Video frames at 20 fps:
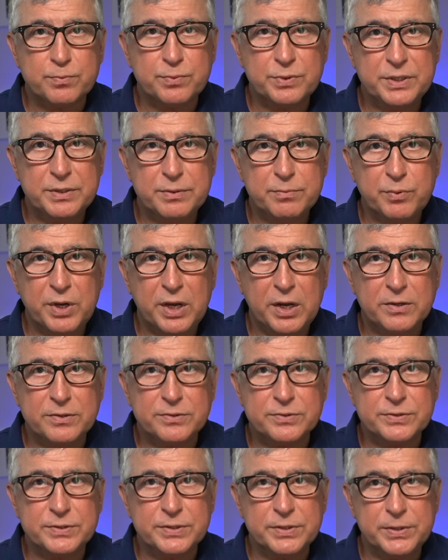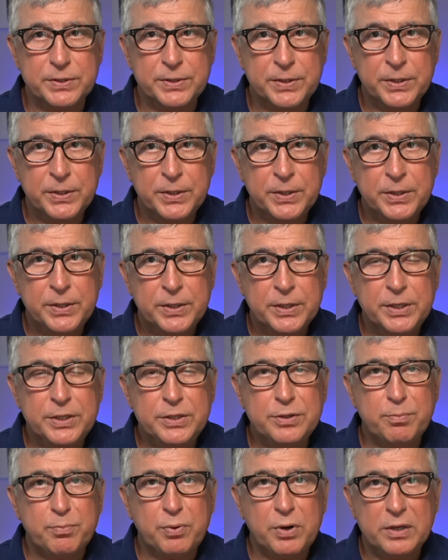We are still in
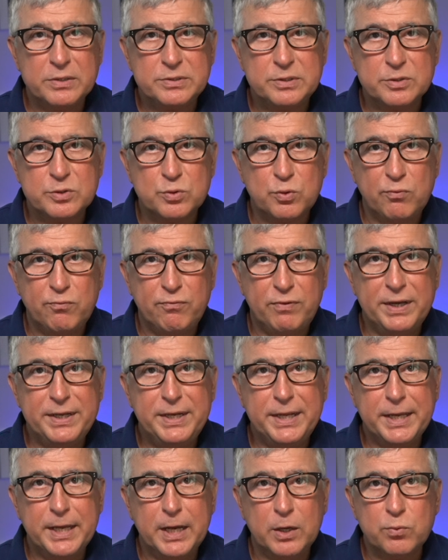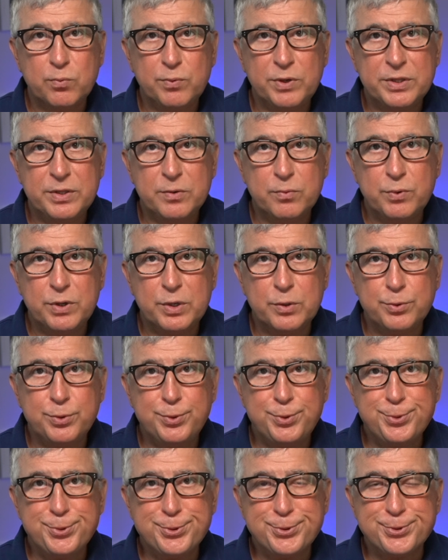the process of finding out whether we could
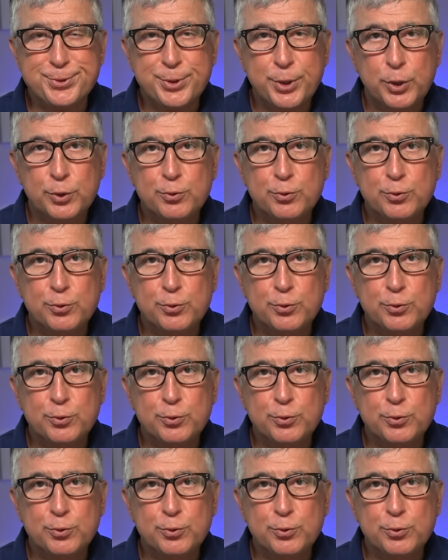use